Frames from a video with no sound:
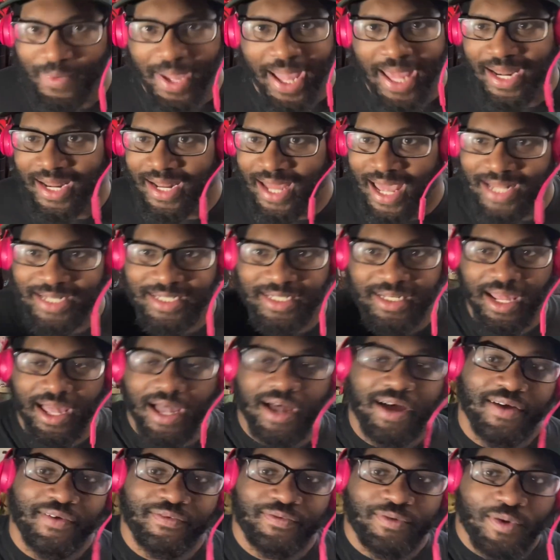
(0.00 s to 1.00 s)
I
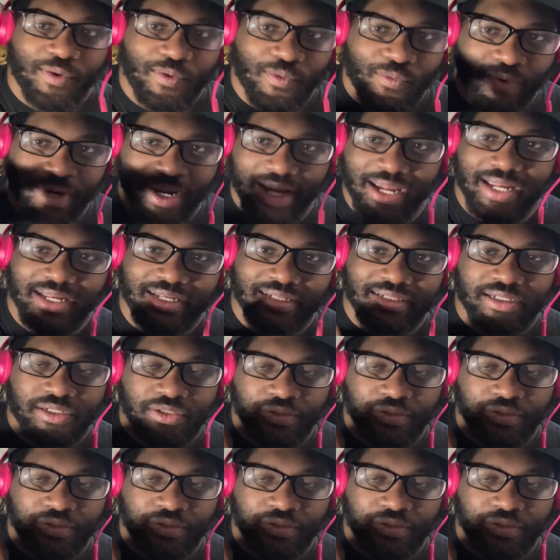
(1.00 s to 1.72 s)
love when you